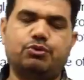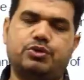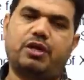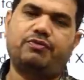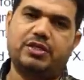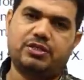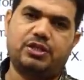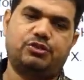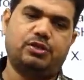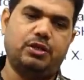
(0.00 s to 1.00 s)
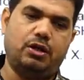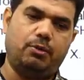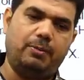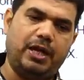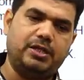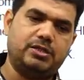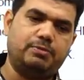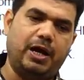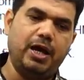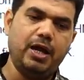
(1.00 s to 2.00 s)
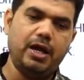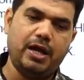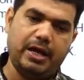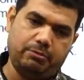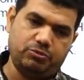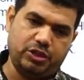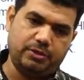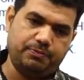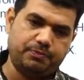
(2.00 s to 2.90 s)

to surface tension now balanced by mg.